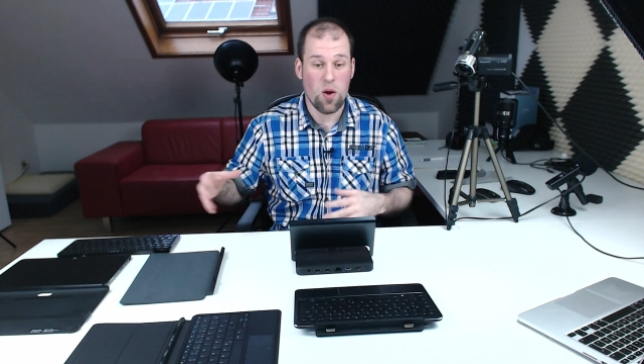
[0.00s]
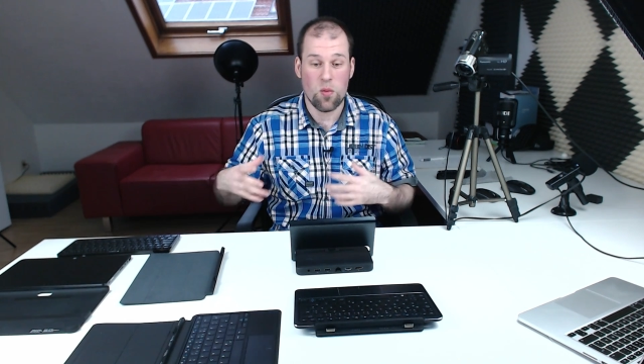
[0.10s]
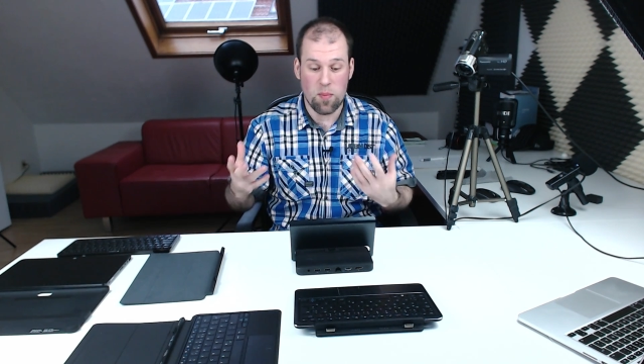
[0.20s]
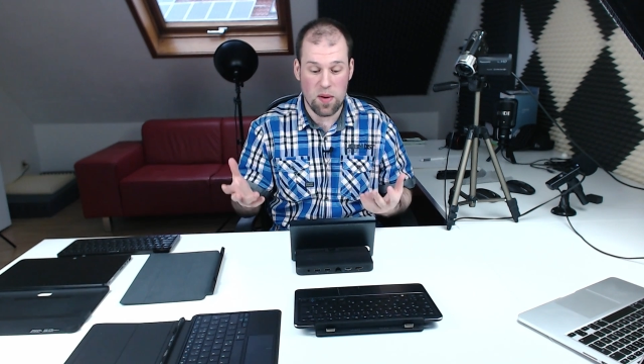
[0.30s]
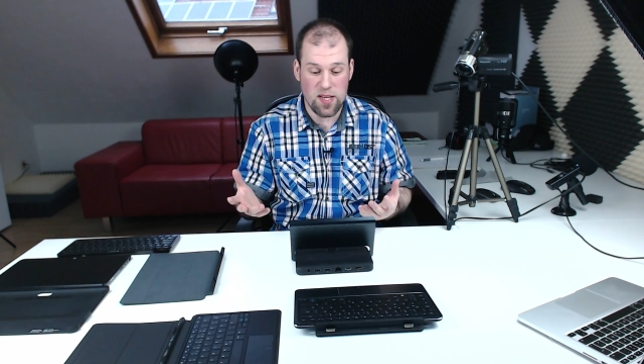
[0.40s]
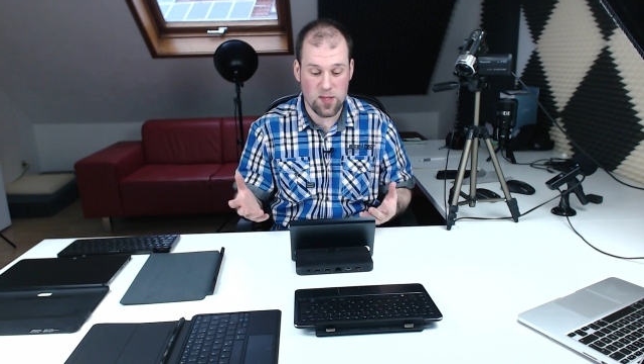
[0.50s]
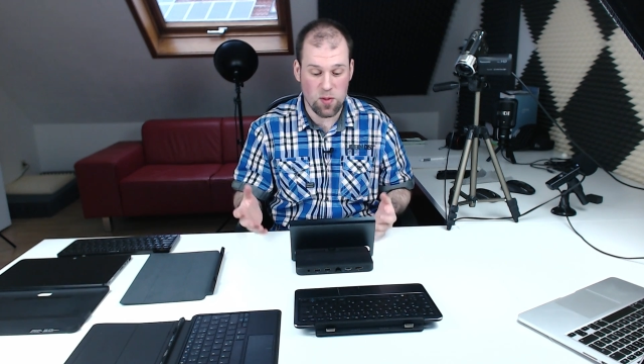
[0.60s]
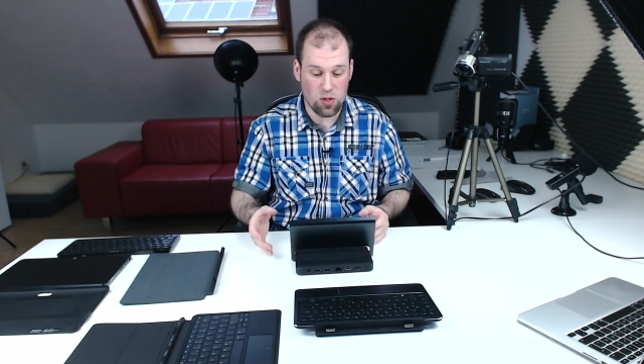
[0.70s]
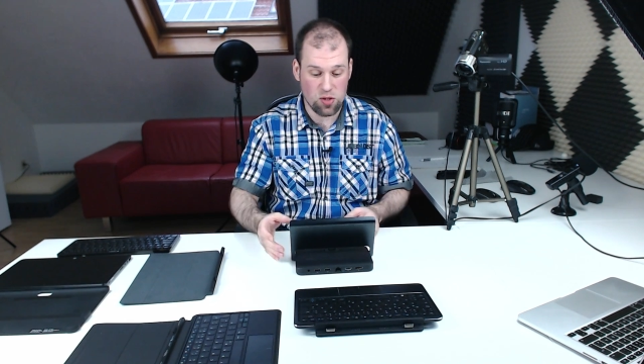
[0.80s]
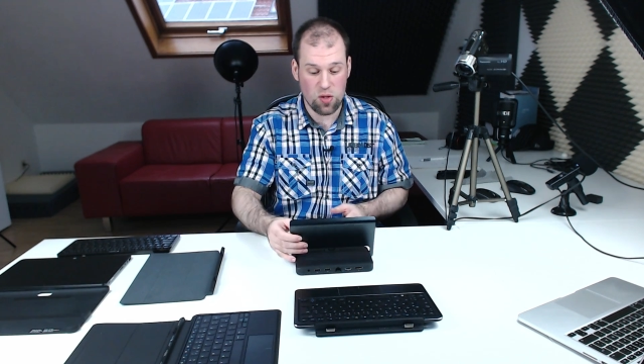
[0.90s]

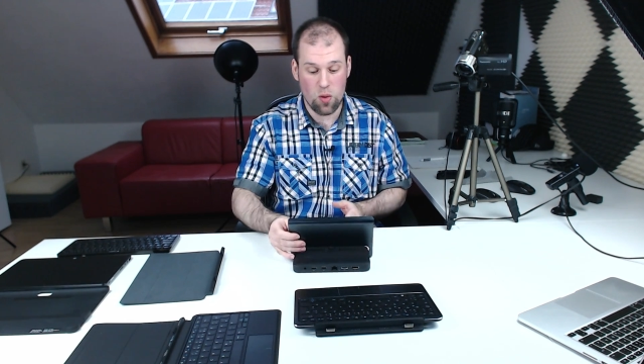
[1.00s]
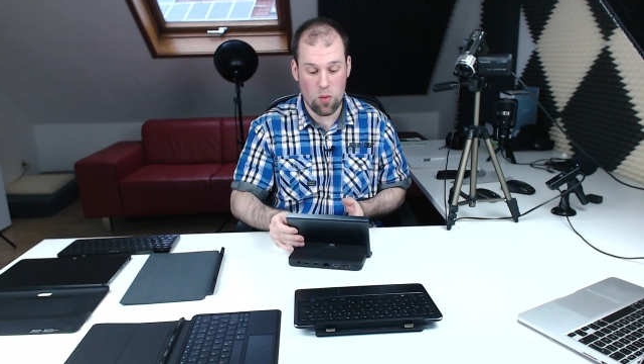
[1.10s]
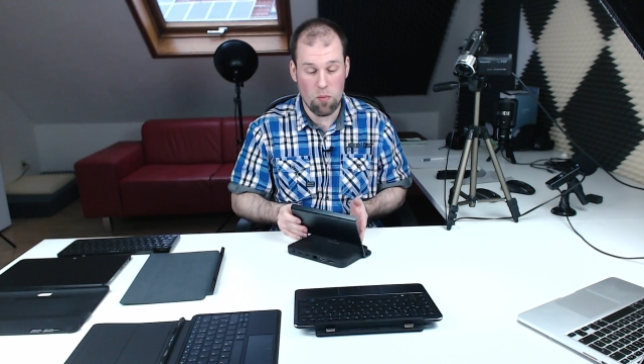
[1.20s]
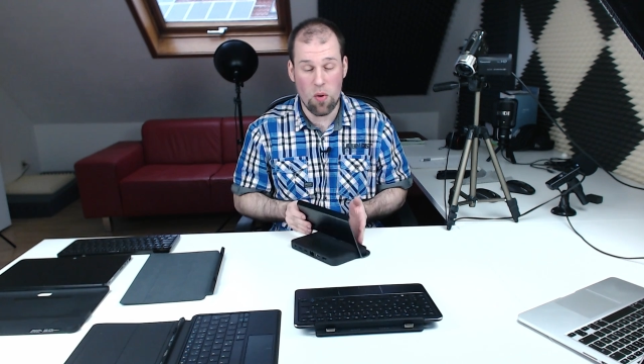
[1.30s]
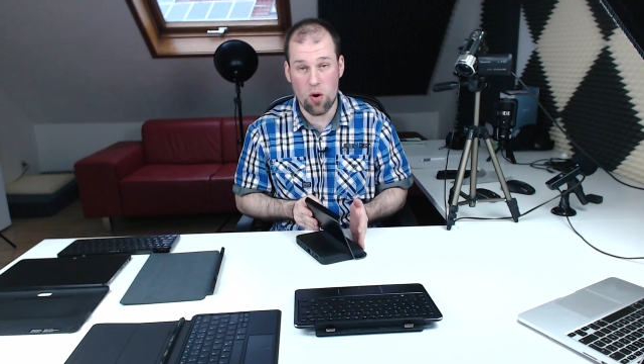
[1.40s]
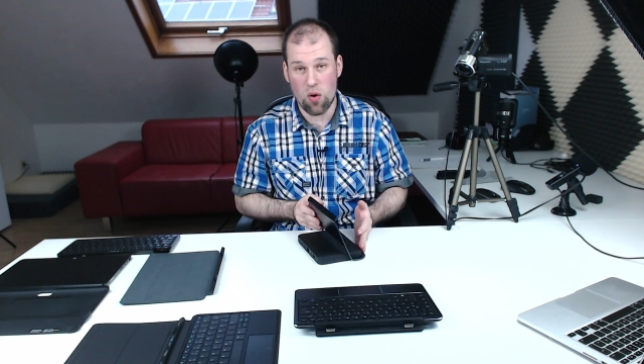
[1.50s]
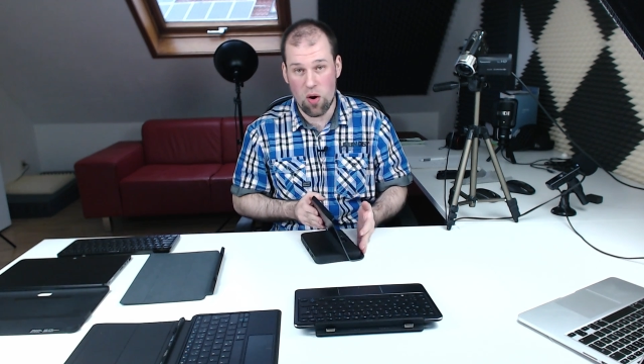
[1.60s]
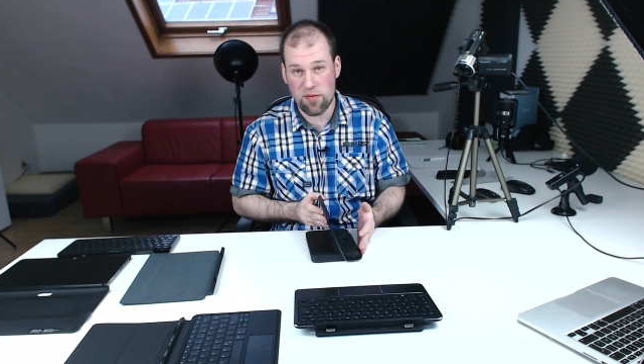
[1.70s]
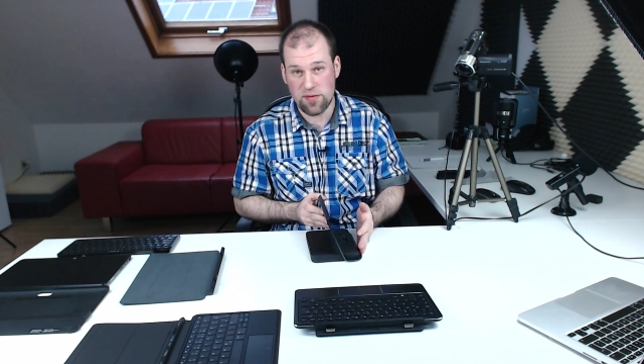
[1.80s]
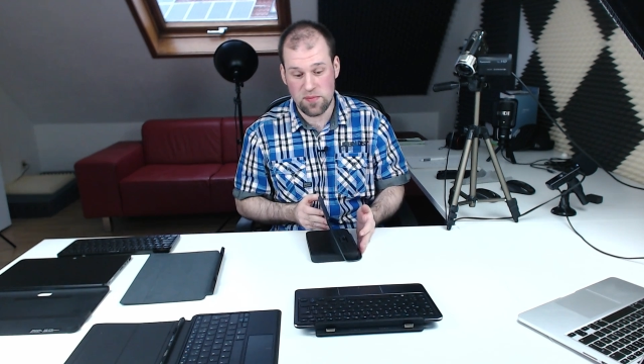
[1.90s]
replacement or so more
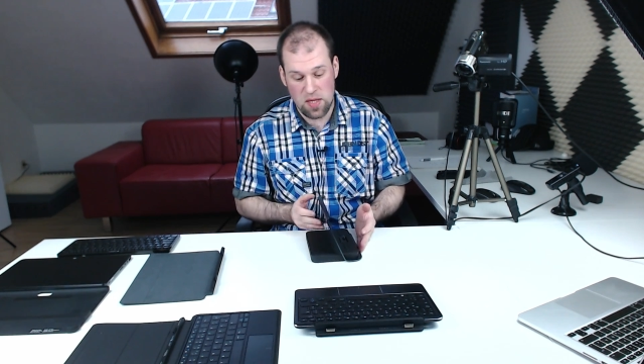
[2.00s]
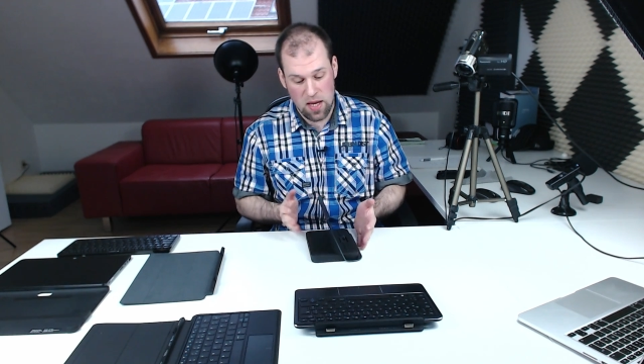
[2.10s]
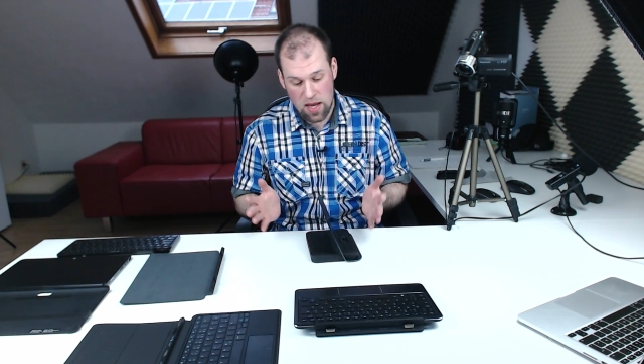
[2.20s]
often,